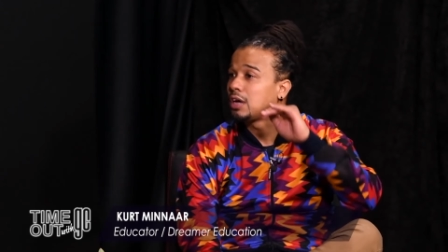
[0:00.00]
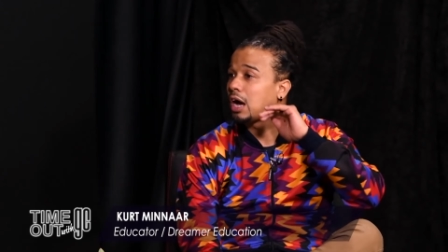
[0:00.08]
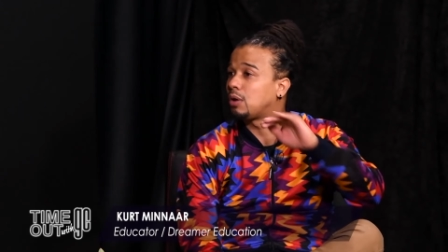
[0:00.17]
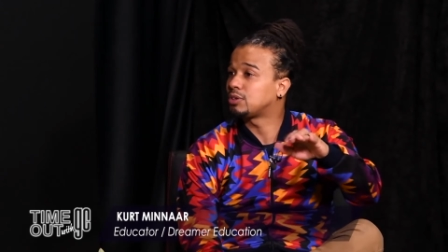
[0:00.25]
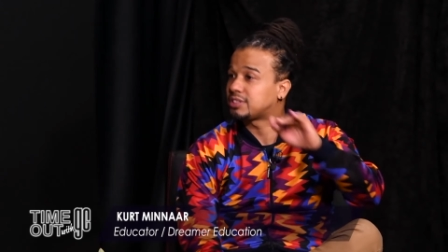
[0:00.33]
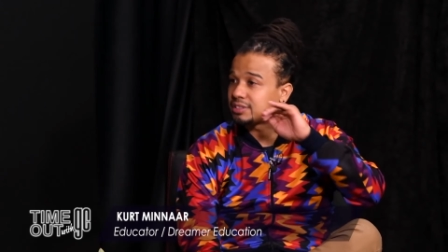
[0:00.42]
I
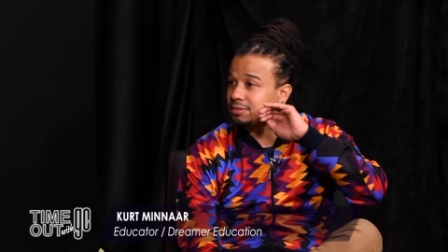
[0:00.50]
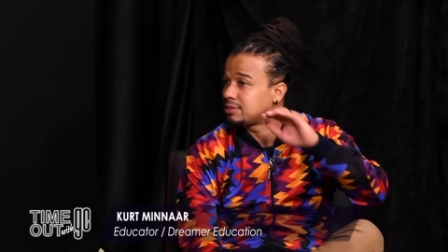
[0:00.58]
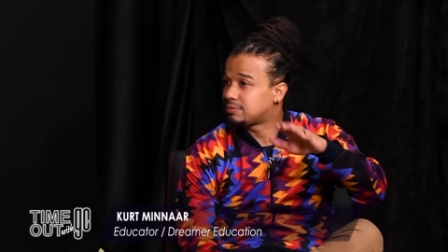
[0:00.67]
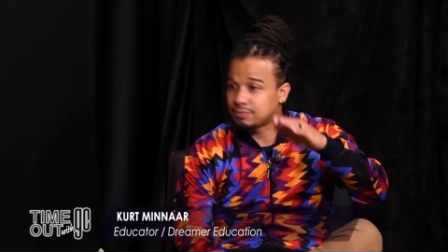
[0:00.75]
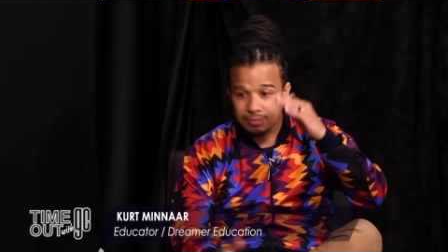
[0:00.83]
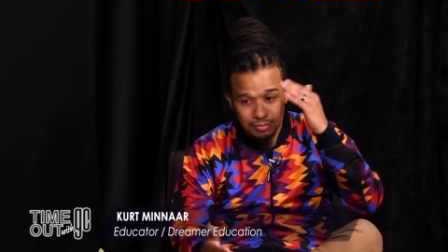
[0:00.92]
was
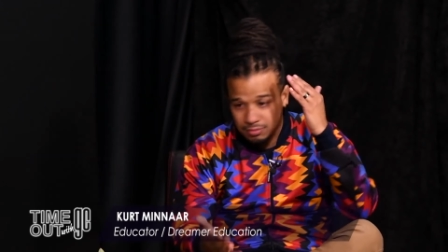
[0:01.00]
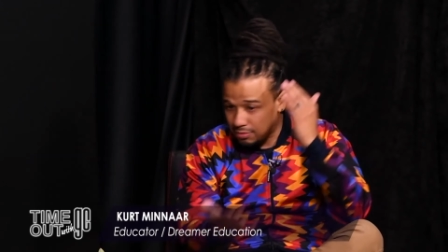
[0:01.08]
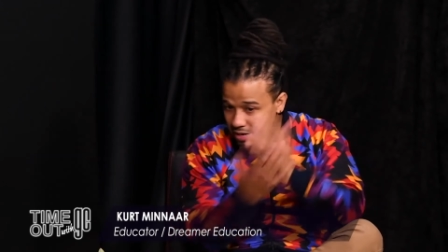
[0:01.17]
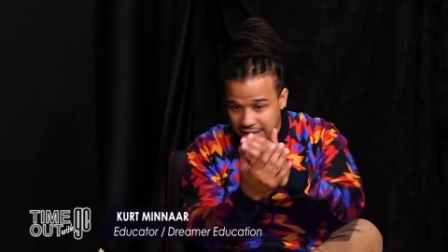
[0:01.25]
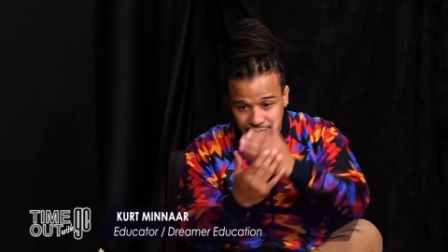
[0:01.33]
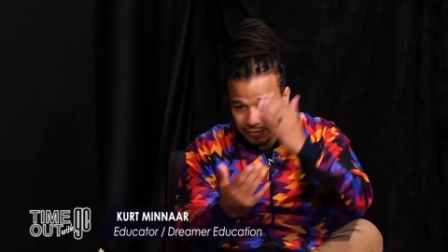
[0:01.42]

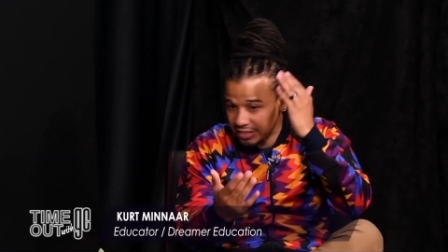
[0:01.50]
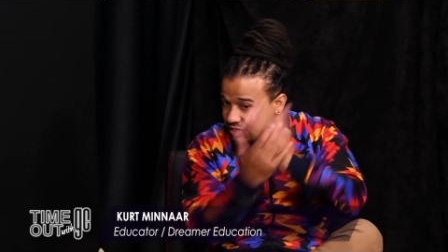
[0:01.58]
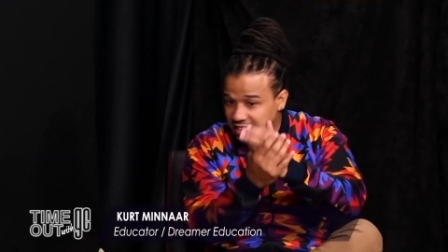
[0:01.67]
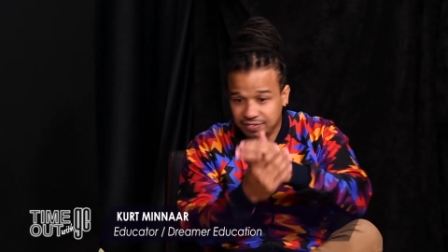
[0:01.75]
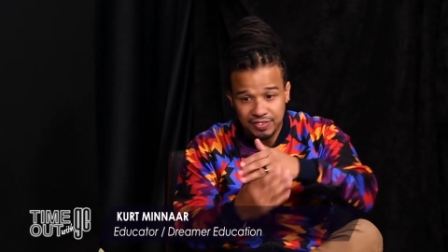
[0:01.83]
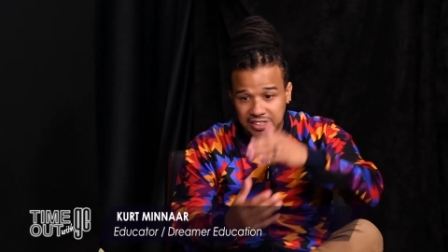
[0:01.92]

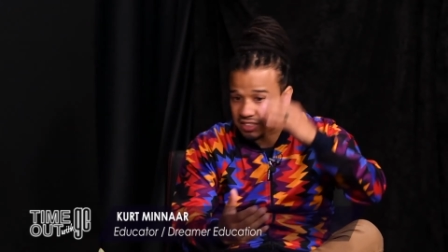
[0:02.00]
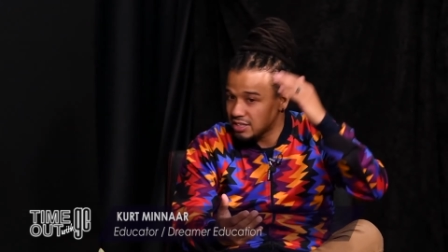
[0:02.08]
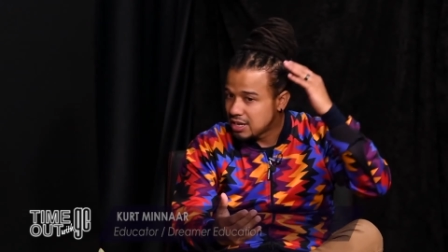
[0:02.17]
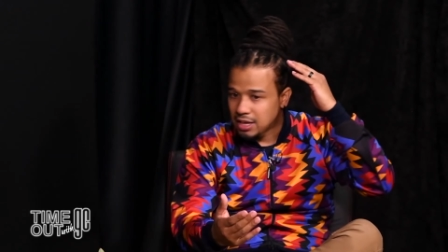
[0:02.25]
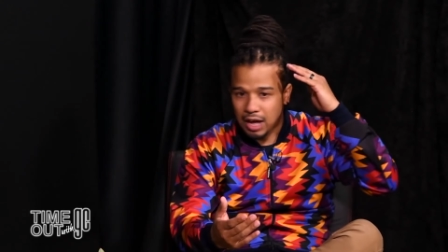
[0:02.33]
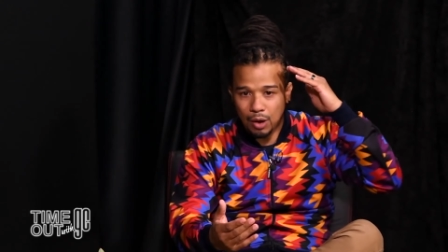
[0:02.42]
Netflix.
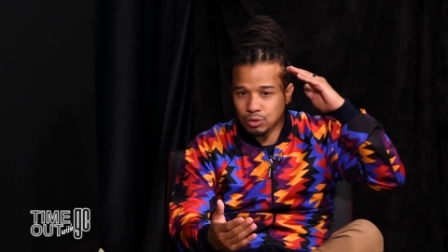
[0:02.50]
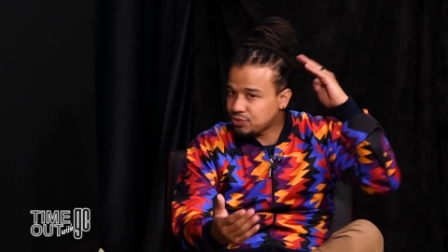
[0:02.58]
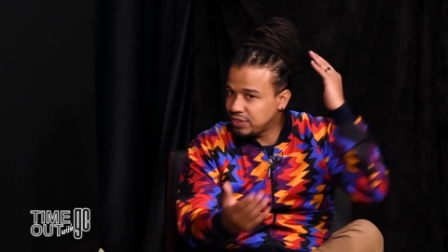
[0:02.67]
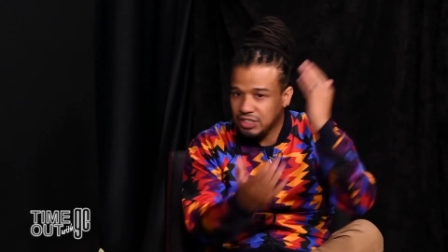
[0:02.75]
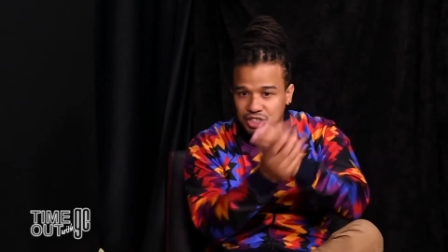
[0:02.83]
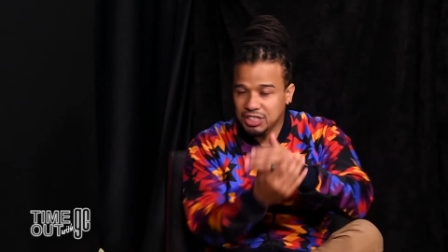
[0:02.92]
I was
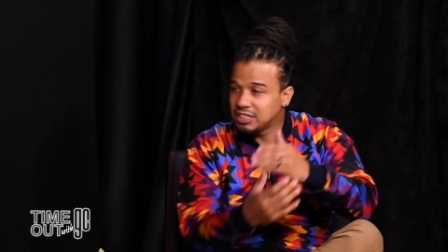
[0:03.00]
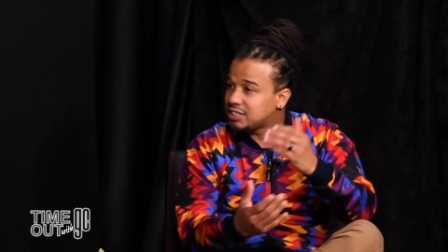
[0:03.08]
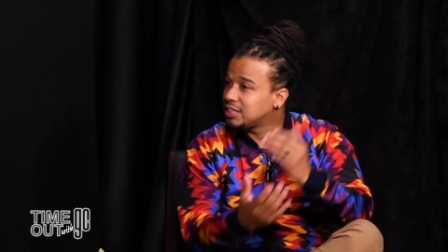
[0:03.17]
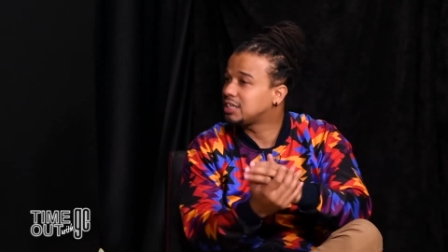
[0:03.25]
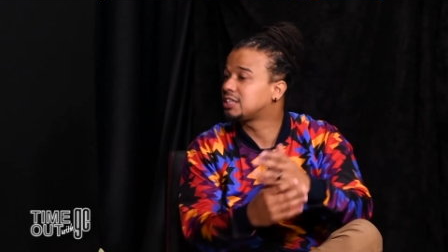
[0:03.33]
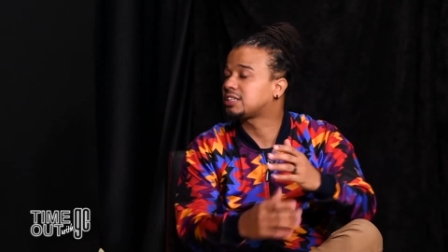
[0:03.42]
finishing
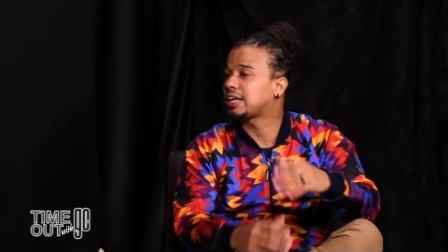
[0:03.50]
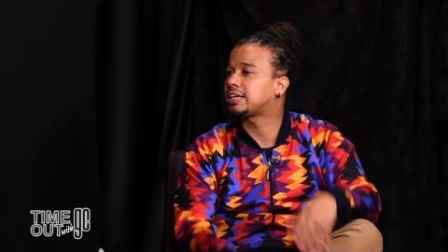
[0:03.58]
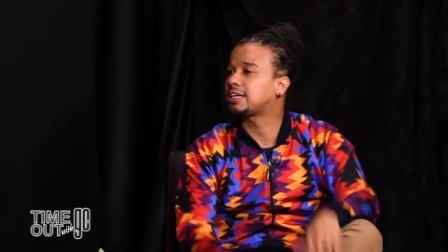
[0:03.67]
series like